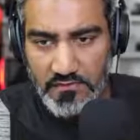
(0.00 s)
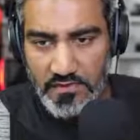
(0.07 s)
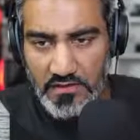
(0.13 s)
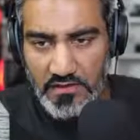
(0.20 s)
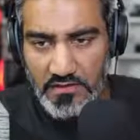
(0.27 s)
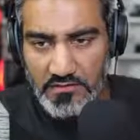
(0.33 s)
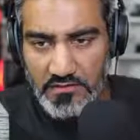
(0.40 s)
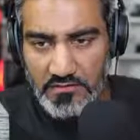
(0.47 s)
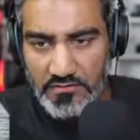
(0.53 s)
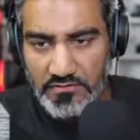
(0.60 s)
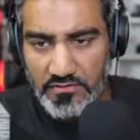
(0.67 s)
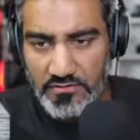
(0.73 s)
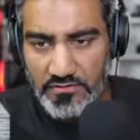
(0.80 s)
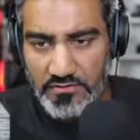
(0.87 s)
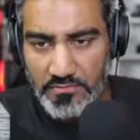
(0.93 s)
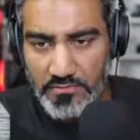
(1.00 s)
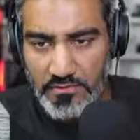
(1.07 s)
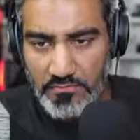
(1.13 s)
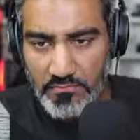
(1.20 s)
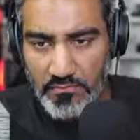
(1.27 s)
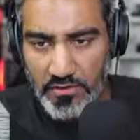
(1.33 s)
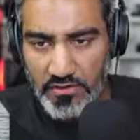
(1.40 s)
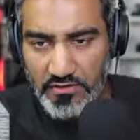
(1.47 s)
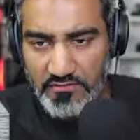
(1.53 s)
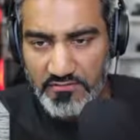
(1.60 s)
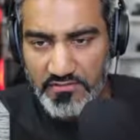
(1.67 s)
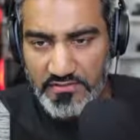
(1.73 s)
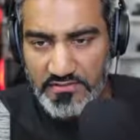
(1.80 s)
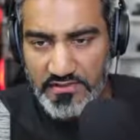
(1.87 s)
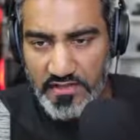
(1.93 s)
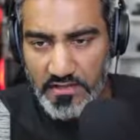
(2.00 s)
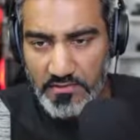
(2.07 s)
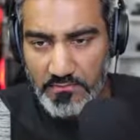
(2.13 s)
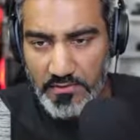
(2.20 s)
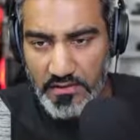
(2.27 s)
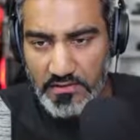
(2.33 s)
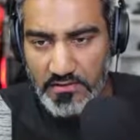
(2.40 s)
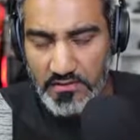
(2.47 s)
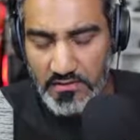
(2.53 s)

This is going to be Mark Fidelman.